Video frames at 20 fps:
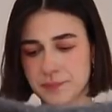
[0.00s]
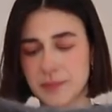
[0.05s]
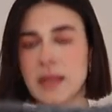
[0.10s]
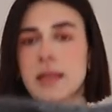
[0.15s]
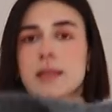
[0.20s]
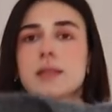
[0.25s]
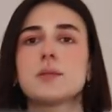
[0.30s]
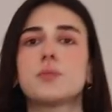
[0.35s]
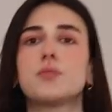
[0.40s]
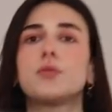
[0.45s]

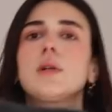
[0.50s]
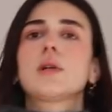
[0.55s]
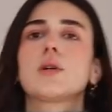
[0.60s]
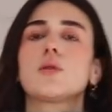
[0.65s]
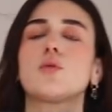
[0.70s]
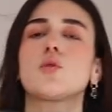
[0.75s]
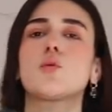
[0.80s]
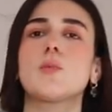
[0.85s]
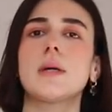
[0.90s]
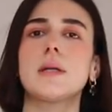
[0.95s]
it's a pretty
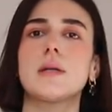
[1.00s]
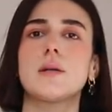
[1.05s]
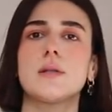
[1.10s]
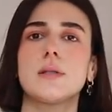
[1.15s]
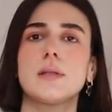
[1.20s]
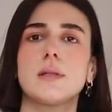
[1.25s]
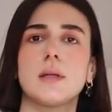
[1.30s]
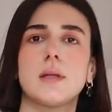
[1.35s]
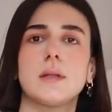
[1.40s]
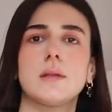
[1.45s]
cool sweater,
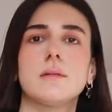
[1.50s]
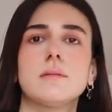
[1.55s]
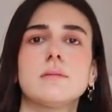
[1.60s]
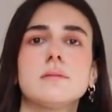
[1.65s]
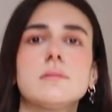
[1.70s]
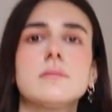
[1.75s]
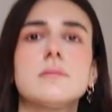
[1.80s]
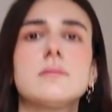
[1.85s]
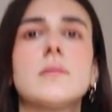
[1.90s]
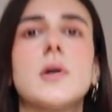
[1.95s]
isn't it?
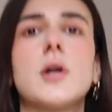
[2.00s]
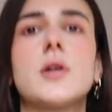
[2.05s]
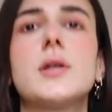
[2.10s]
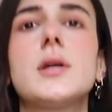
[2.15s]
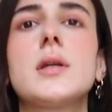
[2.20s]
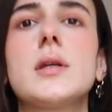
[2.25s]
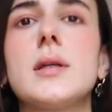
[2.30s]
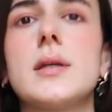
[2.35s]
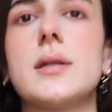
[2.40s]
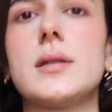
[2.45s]
I
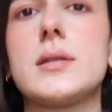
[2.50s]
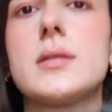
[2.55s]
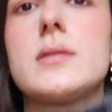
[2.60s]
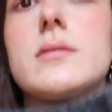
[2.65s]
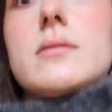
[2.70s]
think it is.